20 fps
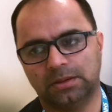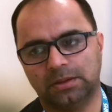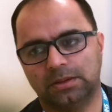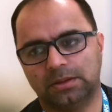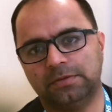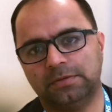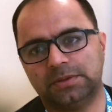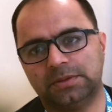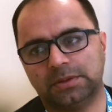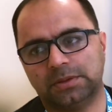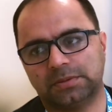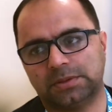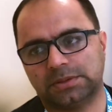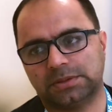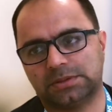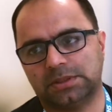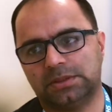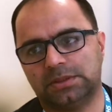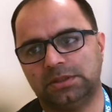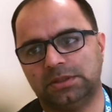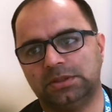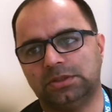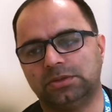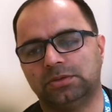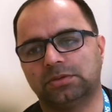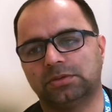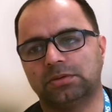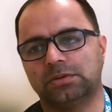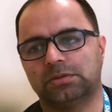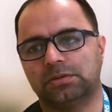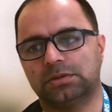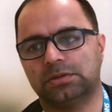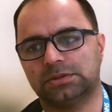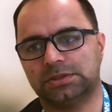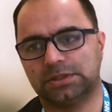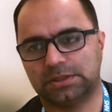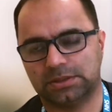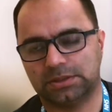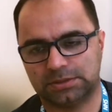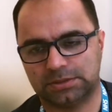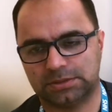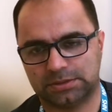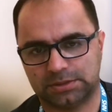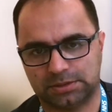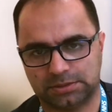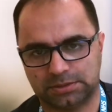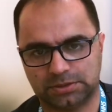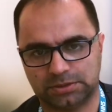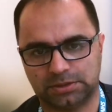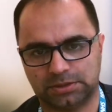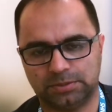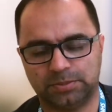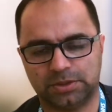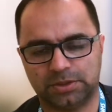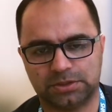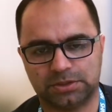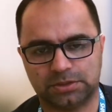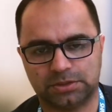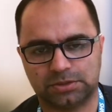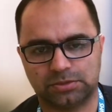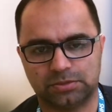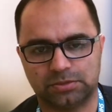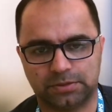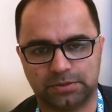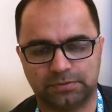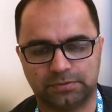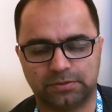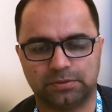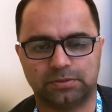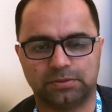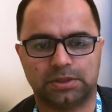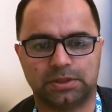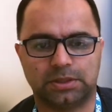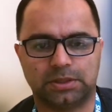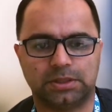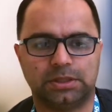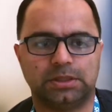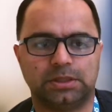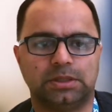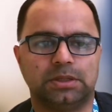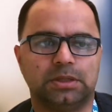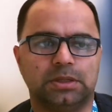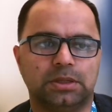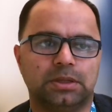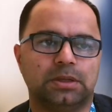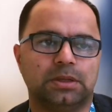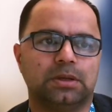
If there is any neurological surgery, patient is going for any